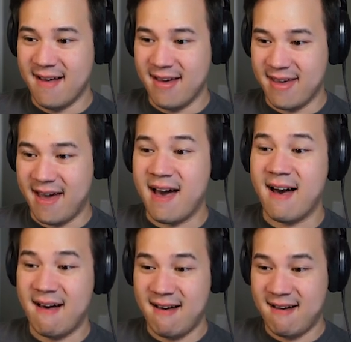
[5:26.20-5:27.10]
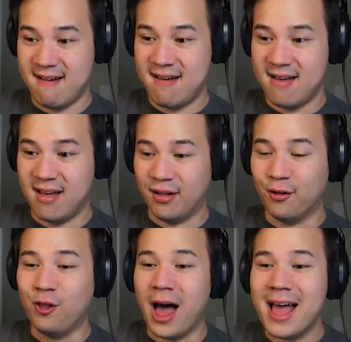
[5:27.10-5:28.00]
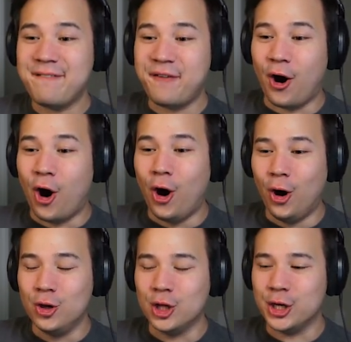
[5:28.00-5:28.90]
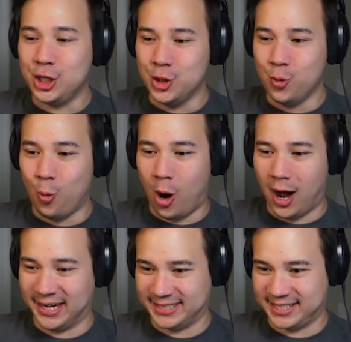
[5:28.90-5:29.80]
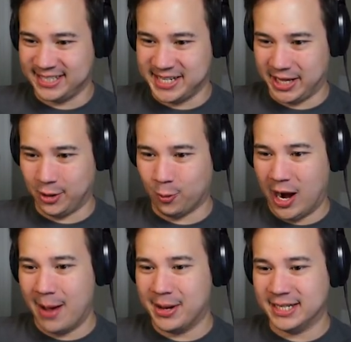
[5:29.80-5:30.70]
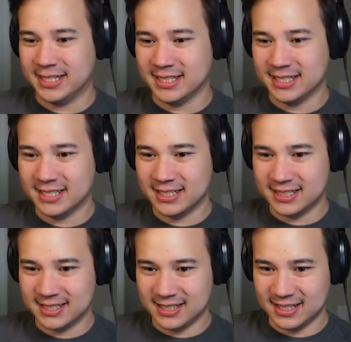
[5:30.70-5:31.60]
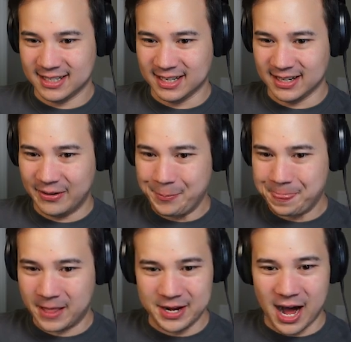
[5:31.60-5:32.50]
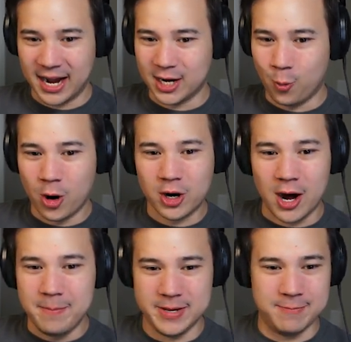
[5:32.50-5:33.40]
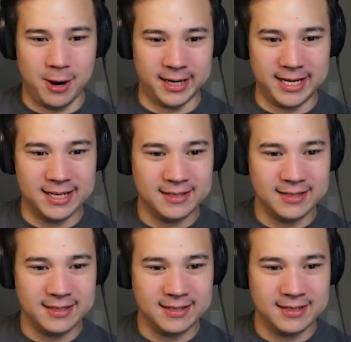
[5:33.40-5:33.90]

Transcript: Yeah. Laugh all you want, Yellow Rabbit. You're not gonna work on me, buddy.